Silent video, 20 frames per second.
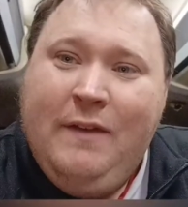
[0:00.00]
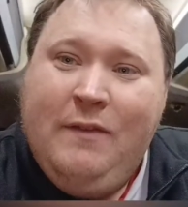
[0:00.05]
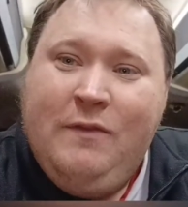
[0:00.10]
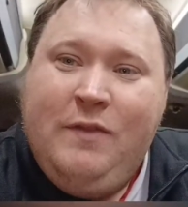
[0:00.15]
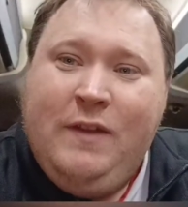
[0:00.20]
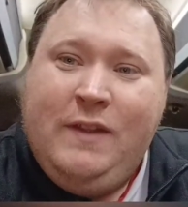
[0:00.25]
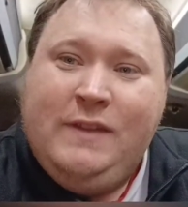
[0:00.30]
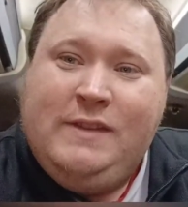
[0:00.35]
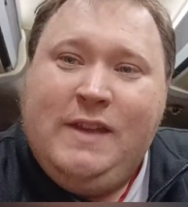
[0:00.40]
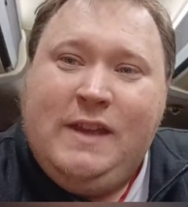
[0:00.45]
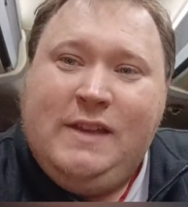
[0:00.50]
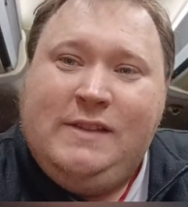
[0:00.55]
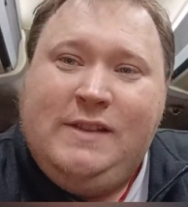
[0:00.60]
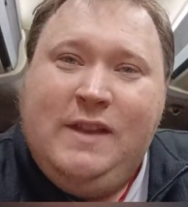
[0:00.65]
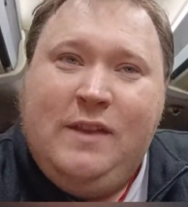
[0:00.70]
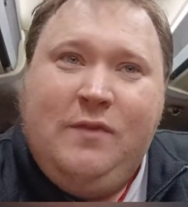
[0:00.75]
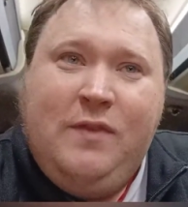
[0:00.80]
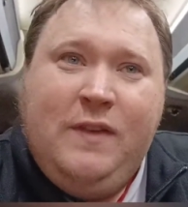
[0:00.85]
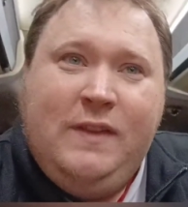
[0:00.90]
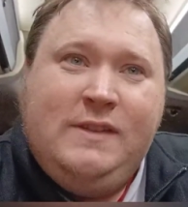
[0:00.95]

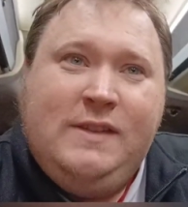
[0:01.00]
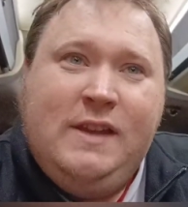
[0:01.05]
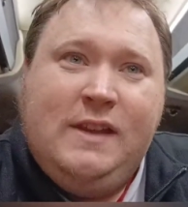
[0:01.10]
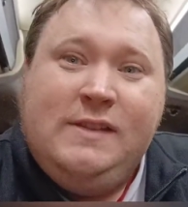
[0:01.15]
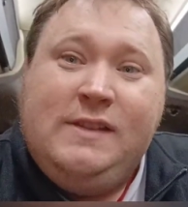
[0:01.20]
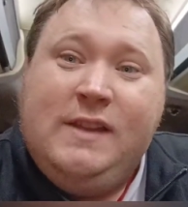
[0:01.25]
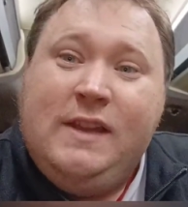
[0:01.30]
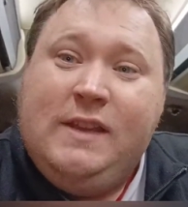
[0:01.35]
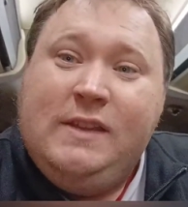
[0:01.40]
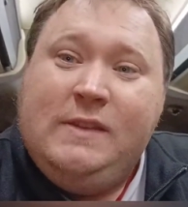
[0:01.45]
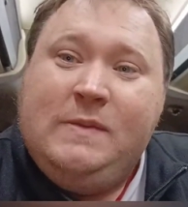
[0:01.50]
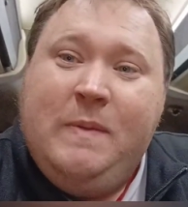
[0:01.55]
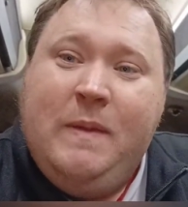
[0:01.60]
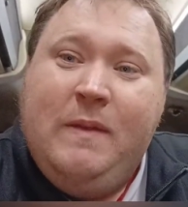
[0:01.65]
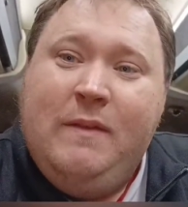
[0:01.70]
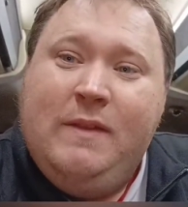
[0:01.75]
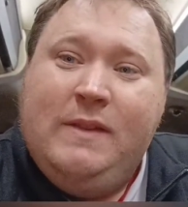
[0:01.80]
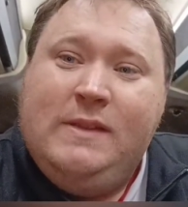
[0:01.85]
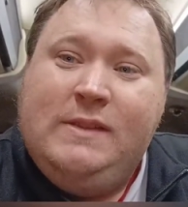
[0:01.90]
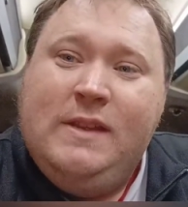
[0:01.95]
Fantastic
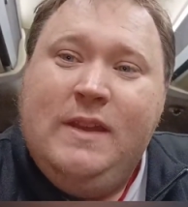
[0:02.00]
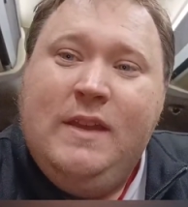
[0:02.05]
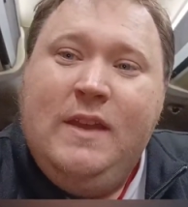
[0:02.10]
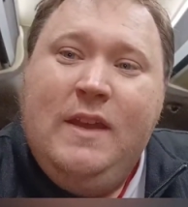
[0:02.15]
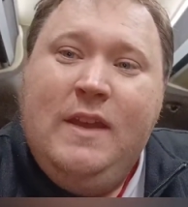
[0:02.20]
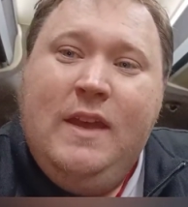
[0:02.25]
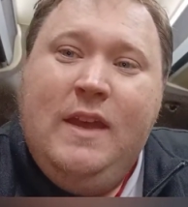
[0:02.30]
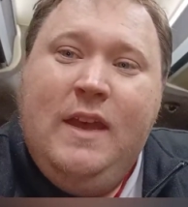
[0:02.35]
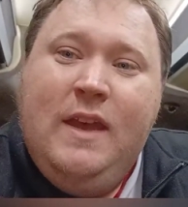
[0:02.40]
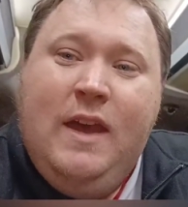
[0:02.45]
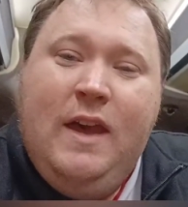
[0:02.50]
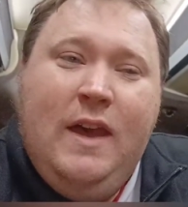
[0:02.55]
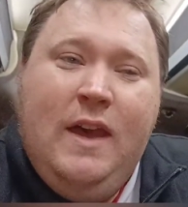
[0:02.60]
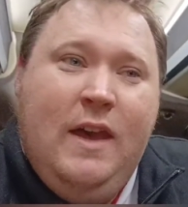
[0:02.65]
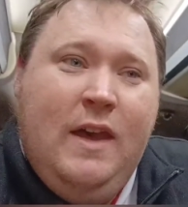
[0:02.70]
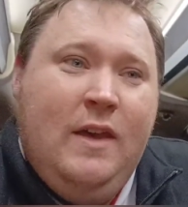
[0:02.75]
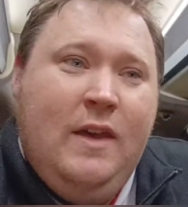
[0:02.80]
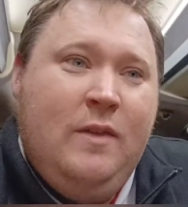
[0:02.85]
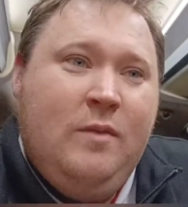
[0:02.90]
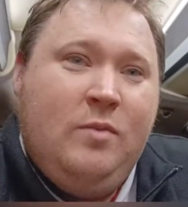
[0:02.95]
experience.
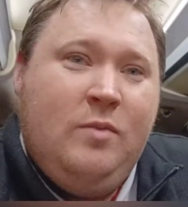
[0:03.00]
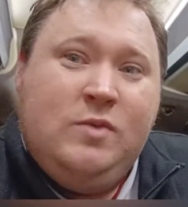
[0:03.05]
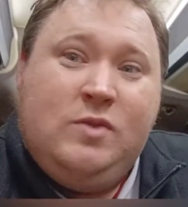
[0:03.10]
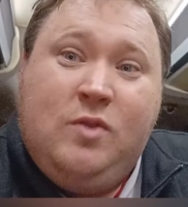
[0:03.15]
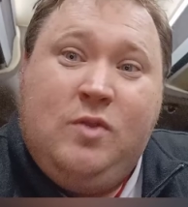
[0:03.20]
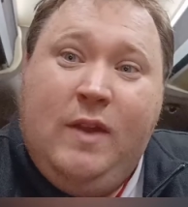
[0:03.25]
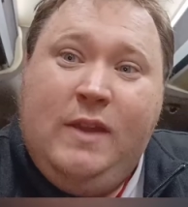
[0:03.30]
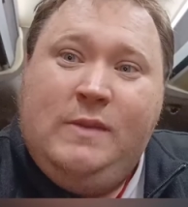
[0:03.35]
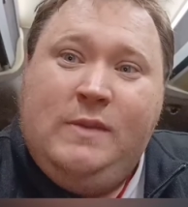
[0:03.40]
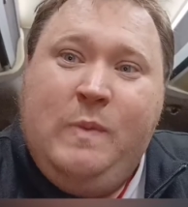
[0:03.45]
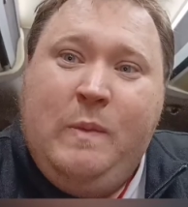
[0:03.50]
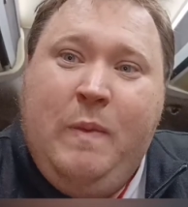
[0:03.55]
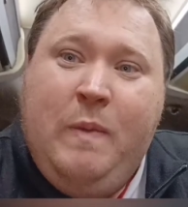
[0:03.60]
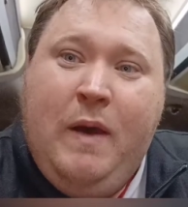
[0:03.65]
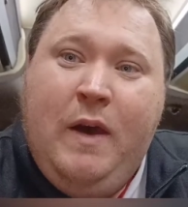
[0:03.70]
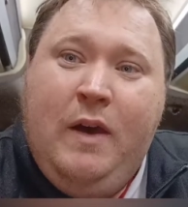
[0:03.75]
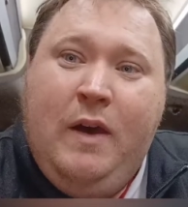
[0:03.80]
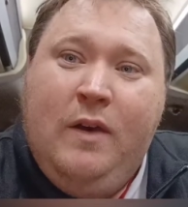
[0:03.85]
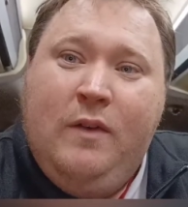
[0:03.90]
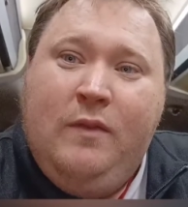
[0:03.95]
It was great to be
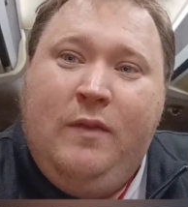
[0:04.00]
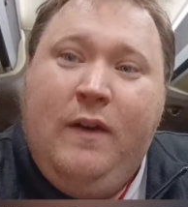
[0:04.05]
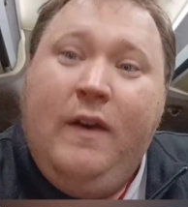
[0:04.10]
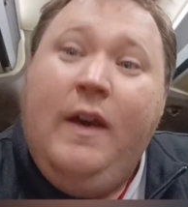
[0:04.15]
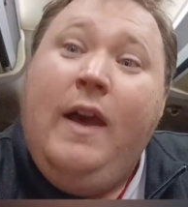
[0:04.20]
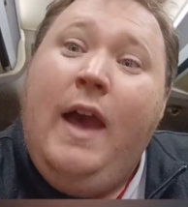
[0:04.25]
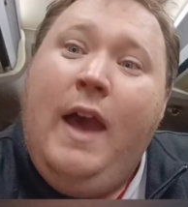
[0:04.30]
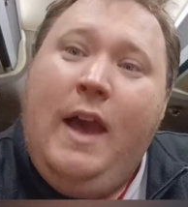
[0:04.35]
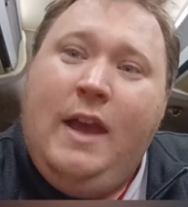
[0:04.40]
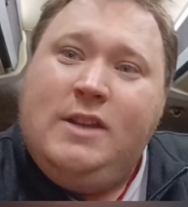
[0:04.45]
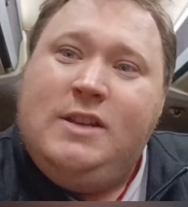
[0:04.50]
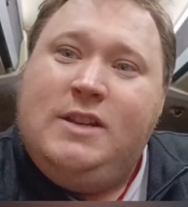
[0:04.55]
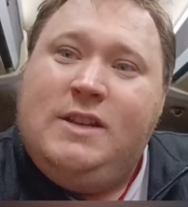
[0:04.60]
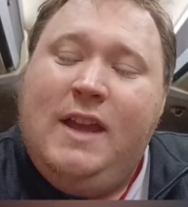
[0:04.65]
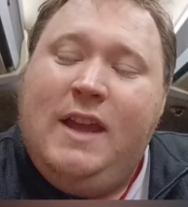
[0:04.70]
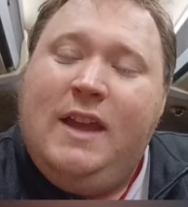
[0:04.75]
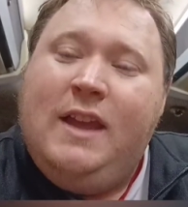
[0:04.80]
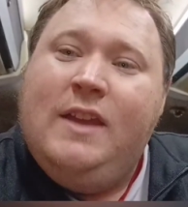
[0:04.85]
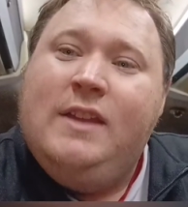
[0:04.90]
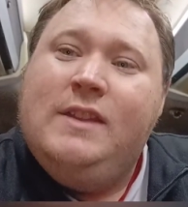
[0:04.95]
part of.
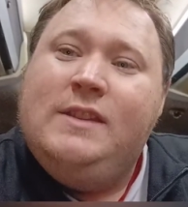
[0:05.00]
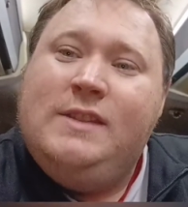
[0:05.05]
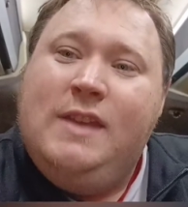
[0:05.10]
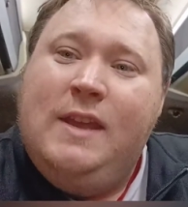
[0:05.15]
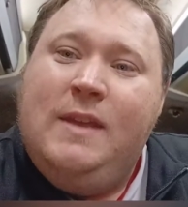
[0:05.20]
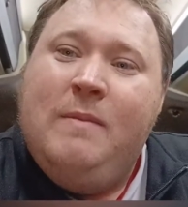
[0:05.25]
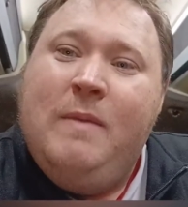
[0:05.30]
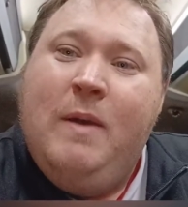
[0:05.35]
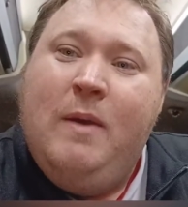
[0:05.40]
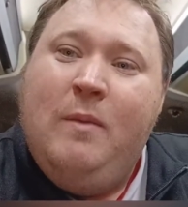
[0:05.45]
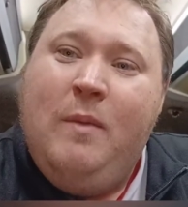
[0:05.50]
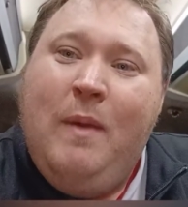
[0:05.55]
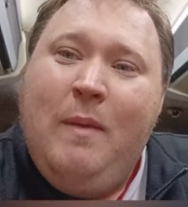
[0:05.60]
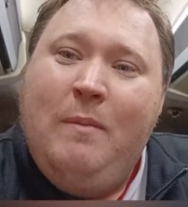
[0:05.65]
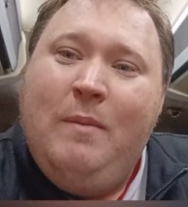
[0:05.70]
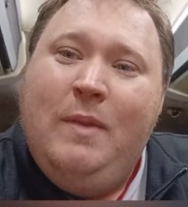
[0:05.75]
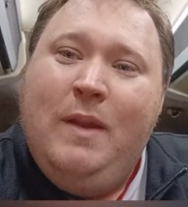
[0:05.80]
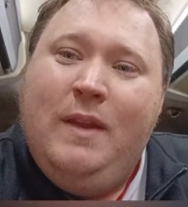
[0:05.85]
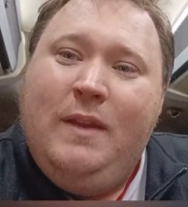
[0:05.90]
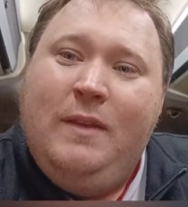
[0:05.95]
Hashtag team at
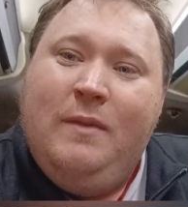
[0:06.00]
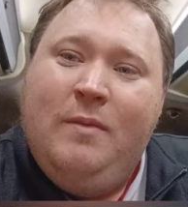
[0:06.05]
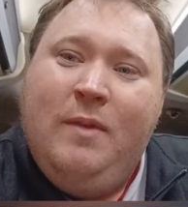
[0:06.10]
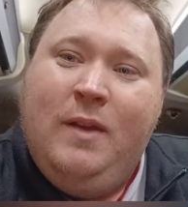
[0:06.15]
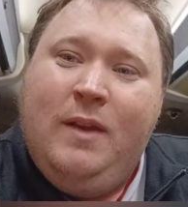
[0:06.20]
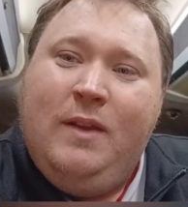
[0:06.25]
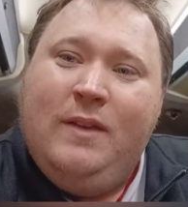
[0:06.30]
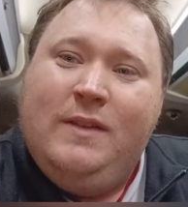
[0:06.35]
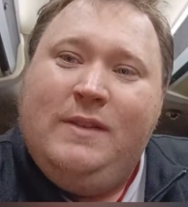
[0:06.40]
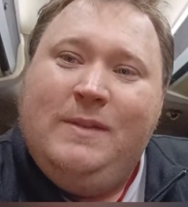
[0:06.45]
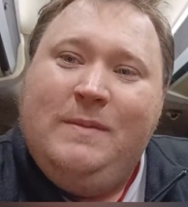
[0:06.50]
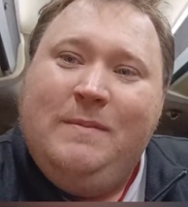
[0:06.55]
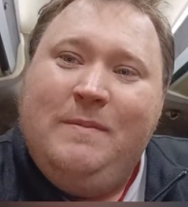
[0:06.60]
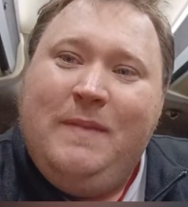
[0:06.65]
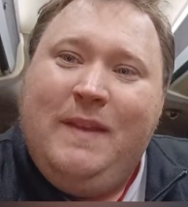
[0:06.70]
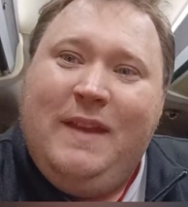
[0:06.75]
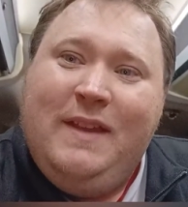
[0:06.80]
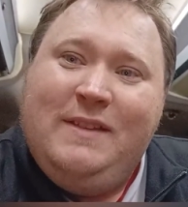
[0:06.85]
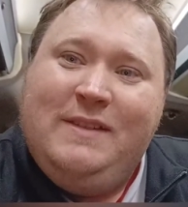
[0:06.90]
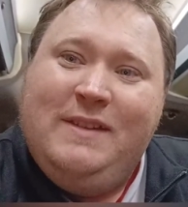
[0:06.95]
Wembley. Right, guys,
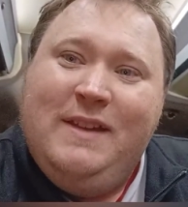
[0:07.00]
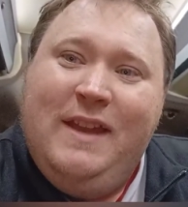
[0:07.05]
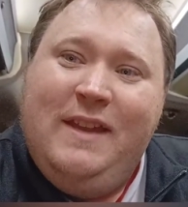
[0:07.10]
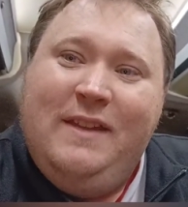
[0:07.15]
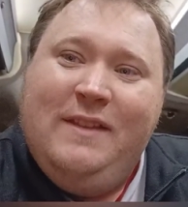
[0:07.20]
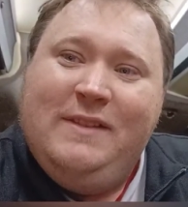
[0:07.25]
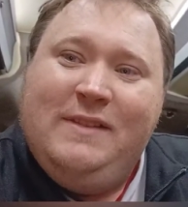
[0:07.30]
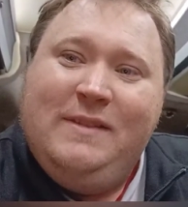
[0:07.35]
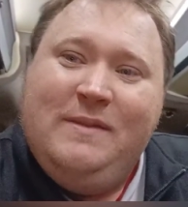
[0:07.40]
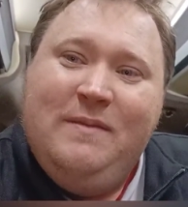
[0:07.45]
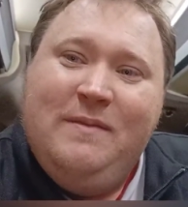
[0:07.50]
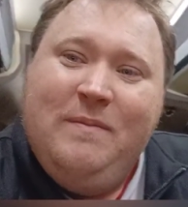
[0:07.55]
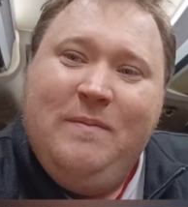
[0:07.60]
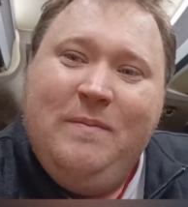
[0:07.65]
catch you laters.